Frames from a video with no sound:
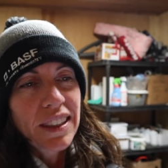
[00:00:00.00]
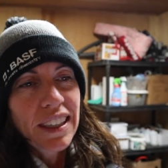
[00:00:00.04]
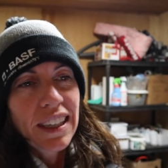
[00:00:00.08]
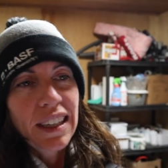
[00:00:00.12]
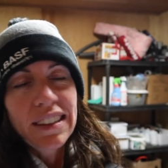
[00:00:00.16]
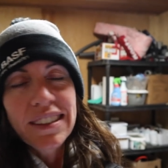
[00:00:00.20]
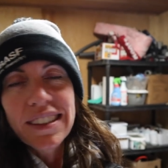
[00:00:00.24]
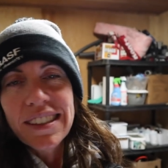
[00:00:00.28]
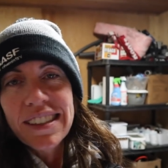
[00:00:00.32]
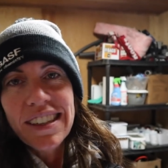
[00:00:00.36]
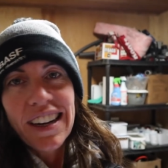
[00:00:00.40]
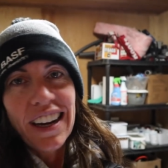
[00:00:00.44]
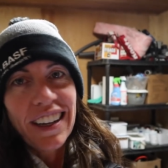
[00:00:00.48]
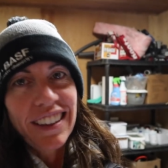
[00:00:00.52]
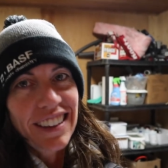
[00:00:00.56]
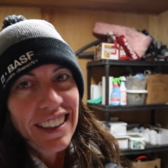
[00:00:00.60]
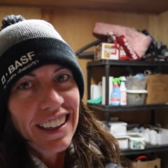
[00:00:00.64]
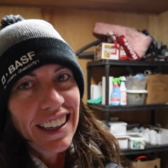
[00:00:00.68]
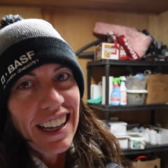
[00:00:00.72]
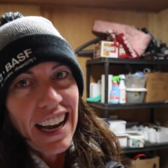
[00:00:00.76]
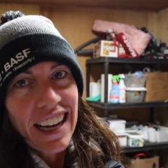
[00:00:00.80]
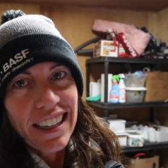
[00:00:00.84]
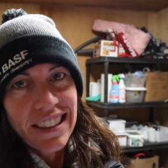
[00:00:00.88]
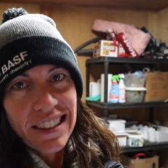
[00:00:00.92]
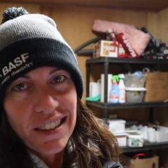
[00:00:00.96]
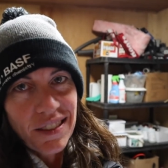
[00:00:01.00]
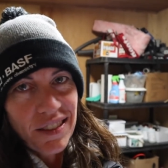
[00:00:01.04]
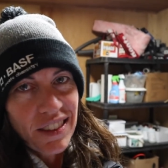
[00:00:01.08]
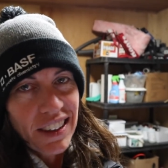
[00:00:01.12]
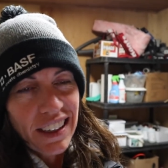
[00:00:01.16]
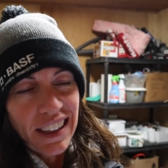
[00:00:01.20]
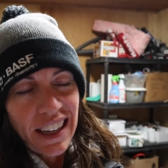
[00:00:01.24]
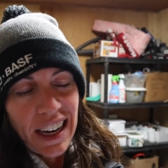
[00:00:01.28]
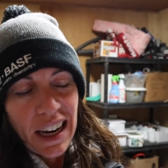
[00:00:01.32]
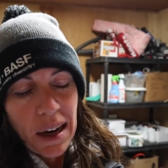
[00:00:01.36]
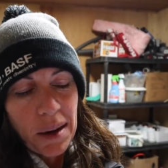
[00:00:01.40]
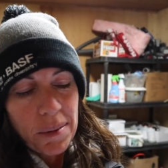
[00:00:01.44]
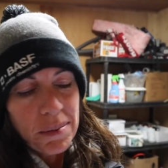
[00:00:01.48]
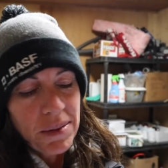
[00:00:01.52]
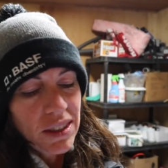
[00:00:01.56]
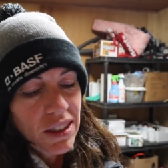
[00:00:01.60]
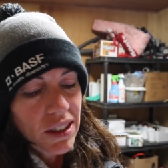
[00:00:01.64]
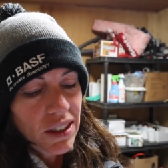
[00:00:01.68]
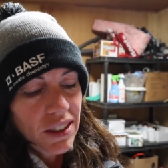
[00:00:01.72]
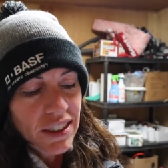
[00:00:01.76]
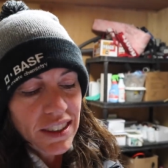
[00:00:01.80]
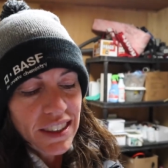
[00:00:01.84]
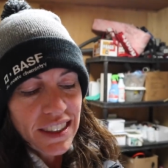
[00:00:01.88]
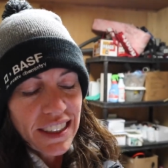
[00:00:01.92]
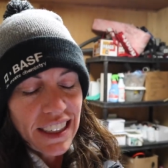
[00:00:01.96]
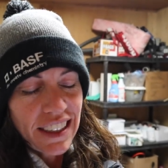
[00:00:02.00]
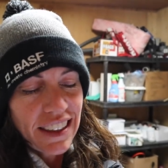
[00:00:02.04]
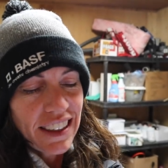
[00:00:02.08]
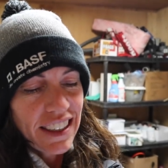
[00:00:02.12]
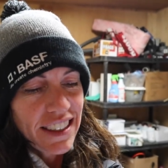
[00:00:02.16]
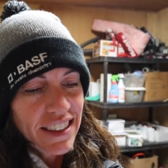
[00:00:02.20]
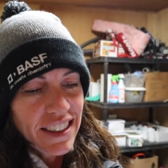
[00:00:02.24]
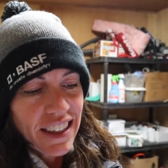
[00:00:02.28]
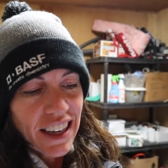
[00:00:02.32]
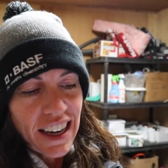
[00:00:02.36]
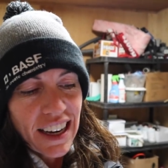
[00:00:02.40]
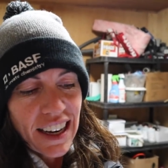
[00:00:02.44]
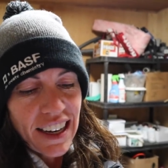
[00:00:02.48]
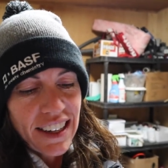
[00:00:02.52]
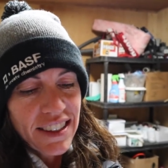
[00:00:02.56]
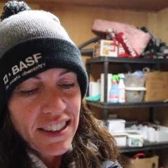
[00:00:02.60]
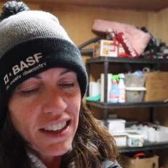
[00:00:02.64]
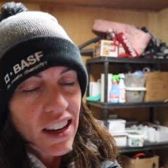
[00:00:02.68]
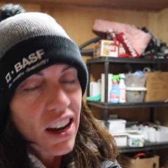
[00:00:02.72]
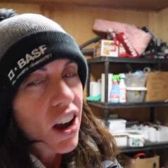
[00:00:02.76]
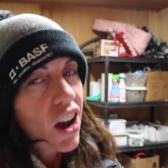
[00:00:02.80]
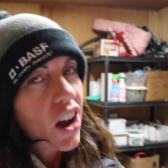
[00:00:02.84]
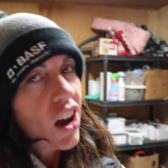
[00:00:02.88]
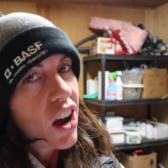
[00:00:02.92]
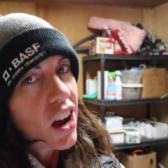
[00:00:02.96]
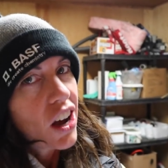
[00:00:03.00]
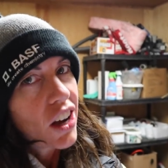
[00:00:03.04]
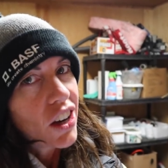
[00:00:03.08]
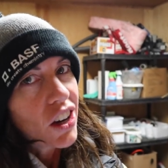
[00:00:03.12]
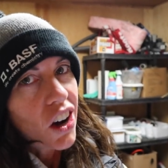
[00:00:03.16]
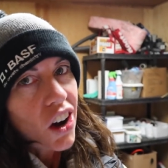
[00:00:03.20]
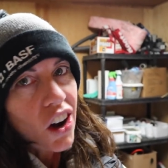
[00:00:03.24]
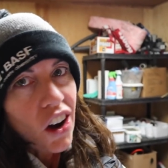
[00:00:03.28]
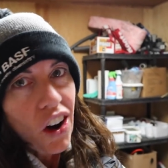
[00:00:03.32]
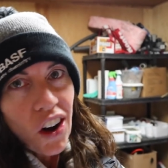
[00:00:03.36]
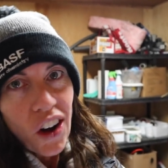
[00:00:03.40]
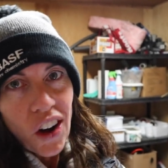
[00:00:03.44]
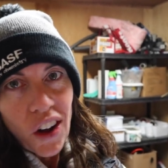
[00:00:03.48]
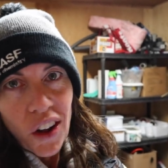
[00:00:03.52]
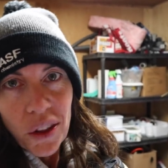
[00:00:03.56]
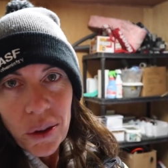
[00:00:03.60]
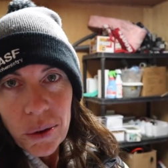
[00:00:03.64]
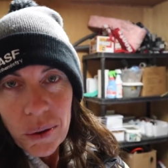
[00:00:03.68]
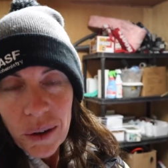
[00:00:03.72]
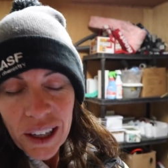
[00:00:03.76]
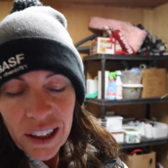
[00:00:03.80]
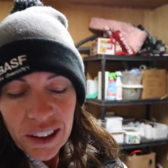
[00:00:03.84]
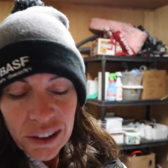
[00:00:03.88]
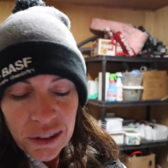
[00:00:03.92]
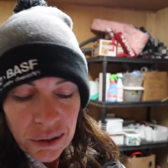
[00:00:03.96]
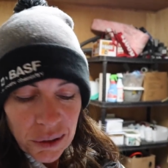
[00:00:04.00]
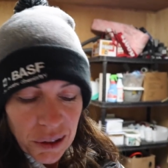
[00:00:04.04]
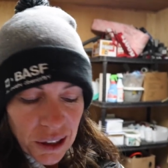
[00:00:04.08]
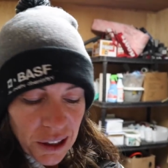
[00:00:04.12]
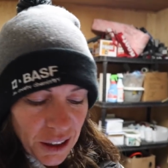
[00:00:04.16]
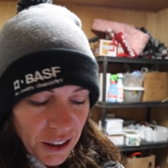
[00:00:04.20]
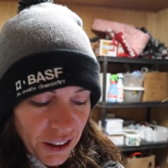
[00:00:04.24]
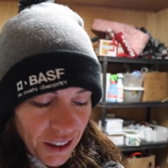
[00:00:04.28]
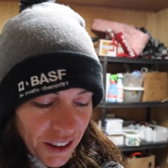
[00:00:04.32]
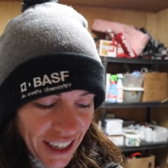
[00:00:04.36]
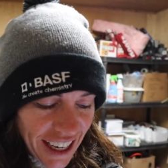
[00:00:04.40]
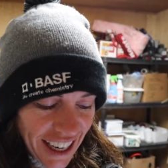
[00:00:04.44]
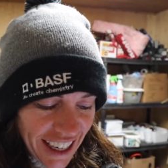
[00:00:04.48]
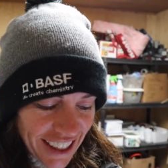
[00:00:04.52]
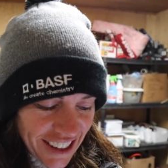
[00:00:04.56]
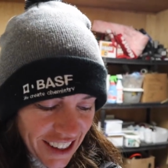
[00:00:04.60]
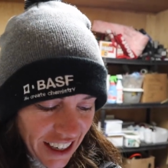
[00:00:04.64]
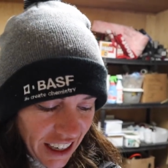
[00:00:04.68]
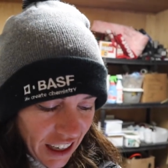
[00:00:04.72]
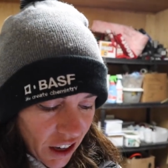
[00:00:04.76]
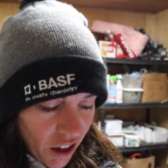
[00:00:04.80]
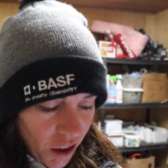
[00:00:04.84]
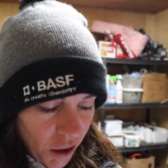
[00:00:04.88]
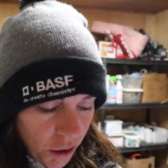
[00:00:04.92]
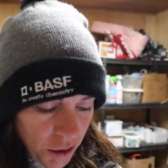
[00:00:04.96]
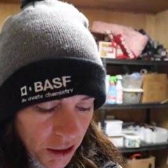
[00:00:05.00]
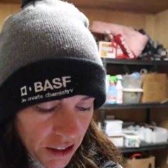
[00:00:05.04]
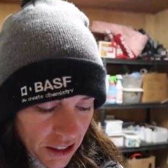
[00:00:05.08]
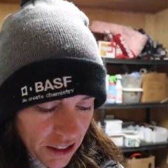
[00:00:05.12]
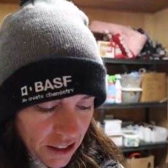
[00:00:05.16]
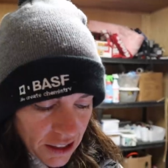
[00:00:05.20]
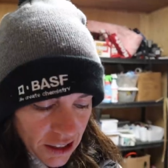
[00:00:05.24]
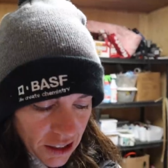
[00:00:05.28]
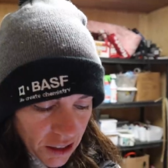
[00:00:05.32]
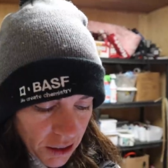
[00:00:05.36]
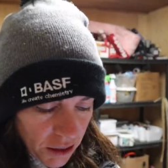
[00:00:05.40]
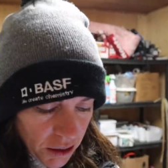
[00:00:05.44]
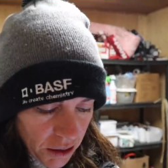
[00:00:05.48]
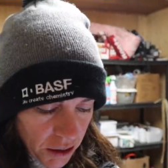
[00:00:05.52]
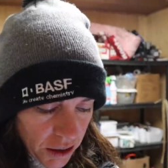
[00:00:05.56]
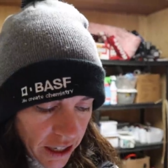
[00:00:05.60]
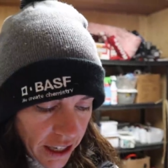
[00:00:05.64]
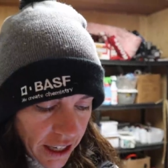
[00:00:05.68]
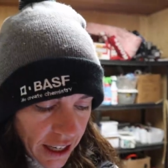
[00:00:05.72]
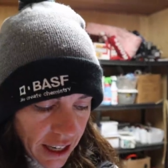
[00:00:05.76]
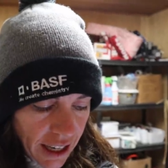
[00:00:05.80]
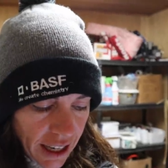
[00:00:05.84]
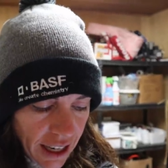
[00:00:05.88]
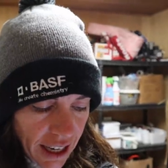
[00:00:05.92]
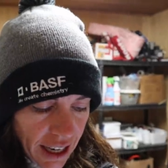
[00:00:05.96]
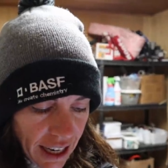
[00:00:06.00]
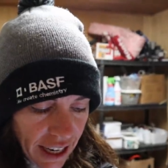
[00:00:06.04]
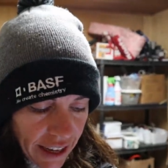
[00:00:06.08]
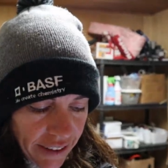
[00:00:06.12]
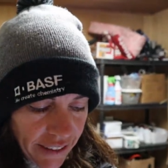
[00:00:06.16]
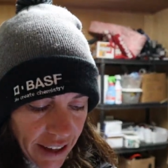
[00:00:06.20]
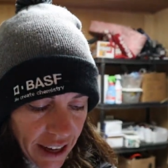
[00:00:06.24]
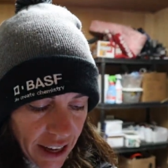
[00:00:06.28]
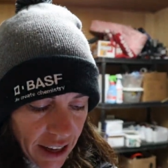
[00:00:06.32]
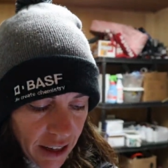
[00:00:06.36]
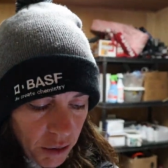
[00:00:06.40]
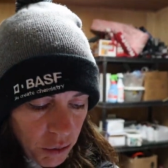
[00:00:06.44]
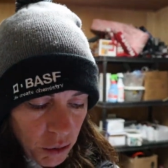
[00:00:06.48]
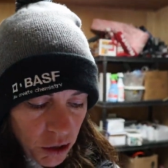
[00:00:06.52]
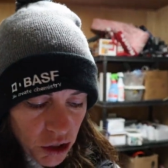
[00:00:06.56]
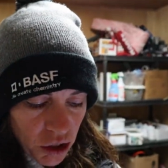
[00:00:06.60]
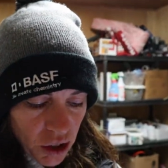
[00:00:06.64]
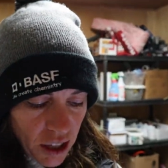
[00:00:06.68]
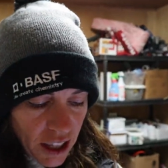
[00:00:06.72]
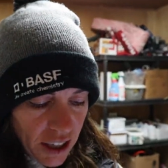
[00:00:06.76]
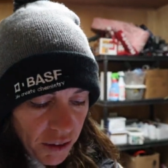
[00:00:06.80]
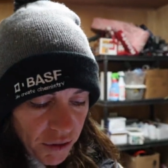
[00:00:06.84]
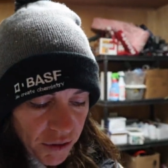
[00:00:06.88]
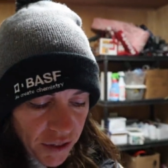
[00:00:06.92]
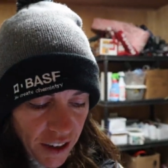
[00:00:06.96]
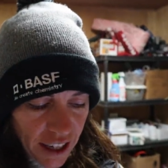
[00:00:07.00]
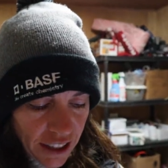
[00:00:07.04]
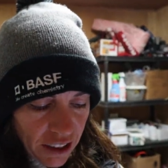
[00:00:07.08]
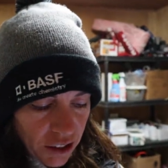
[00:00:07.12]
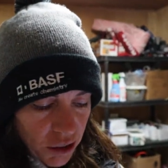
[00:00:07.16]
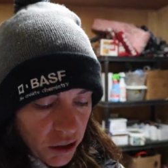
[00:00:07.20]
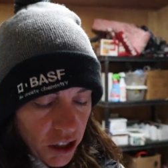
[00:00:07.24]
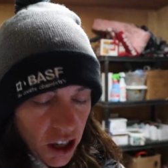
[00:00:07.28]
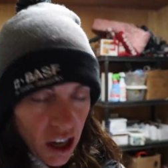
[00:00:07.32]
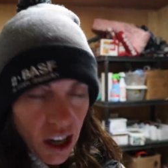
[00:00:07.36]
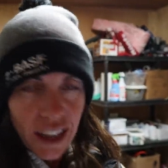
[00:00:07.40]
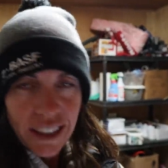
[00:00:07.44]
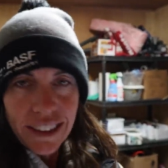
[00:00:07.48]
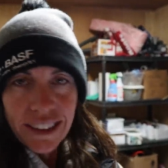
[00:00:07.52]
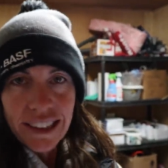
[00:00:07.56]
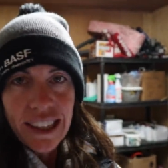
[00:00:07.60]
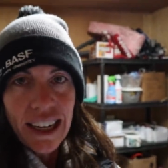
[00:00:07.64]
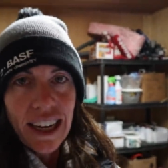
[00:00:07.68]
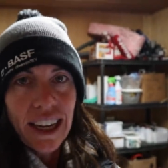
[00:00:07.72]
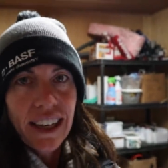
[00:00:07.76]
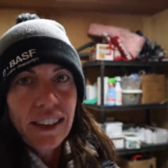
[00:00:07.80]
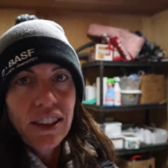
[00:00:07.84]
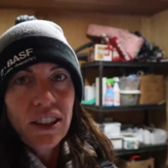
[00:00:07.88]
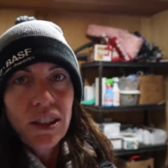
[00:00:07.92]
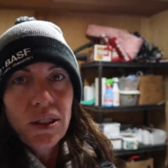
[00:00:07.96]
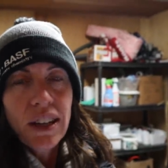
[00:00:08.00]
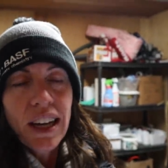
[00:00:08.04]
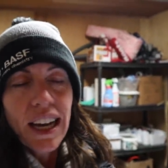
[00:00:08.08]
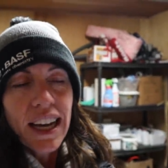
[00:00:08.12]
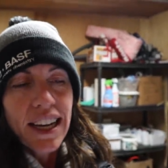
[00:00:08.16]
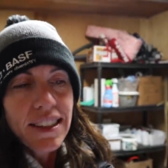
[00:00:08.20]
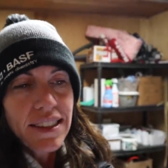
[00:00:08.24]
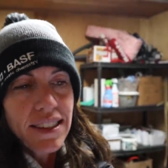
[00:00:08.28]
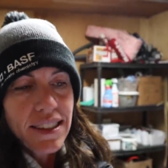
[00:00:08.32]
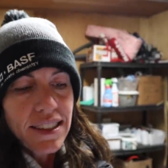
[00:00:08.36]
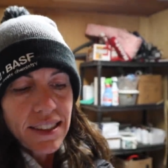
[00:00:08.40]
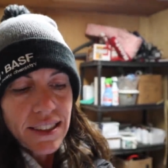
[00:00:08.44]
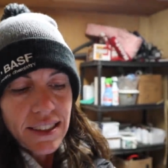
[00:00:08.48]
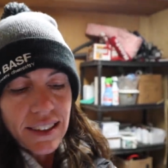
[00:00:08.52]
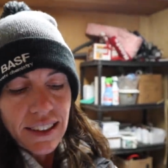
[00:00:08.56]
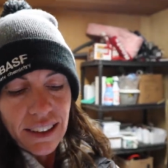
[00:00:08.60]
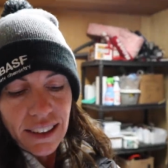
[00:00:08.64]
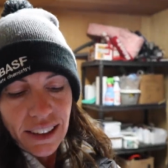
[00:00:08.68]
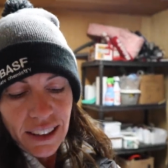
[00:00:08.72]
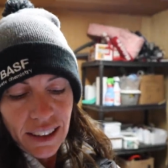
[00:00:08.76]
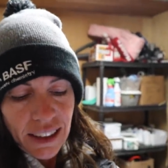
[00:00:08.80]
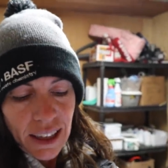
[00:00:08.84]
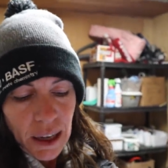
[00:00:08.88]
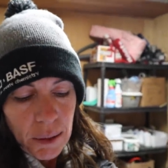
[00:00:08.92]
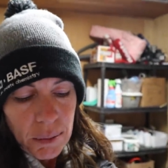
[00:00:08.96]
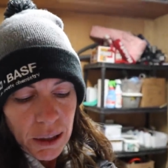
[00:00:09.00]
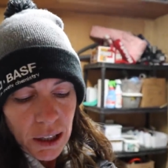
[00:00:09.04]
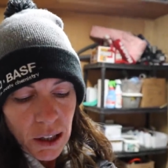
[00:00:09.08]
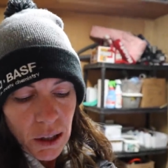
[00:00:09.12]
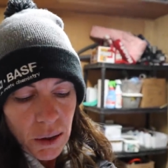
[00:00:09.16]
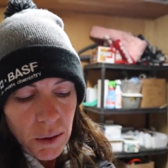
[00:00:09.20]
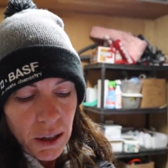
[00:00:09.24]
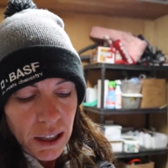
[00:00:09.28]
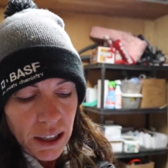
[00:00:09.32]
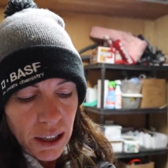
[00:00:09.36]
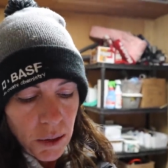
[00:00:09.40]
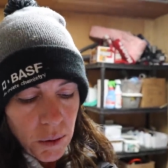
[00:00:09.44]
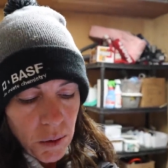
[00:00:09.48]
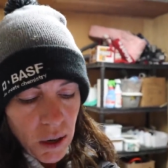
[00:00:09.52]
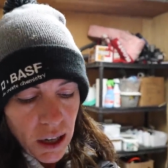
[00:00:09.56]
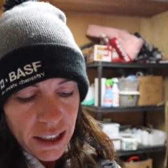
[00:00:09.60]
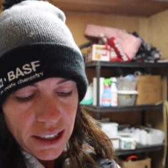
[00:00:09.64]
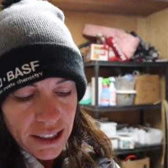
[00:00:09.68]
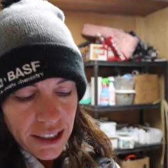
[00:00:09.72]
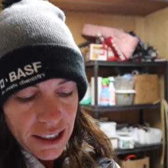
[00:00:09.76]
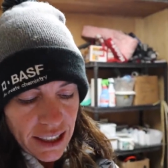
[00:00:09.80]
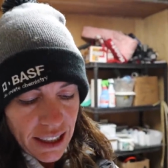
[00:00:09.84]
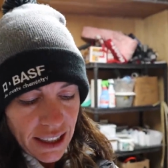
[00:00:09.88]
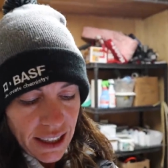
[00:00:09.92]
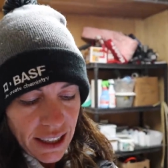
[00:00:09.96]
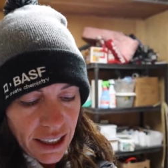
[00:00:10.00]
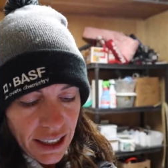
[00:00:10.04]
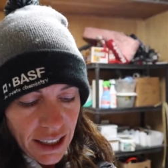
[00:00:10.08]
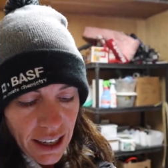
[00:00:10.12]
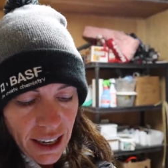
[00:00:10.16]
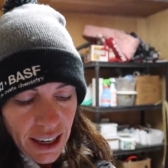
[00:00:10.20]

it's not the last of the lambs. You'll see these guys all the way through, as I always do, and then we'll try to find new content. You guys let me know what you want to see.